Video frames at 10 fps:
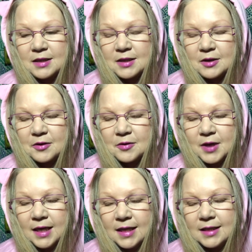So
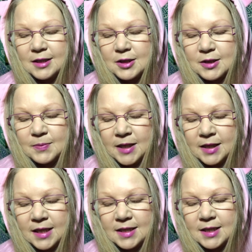it's just me and
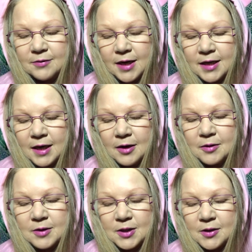Lacey right
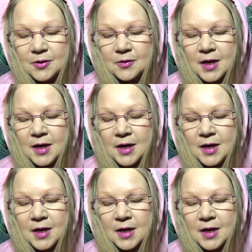now. So